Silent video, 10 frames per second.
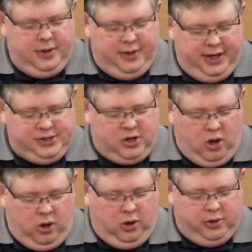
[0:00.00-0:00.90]
This
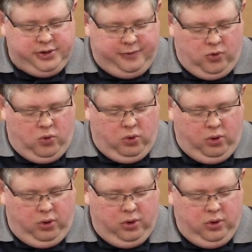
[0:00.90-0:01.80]
calls
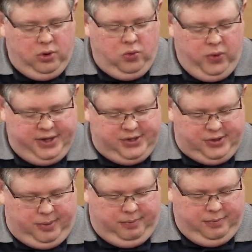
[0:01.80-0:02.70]
for
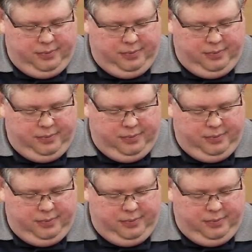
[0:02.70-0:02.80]
wisdom.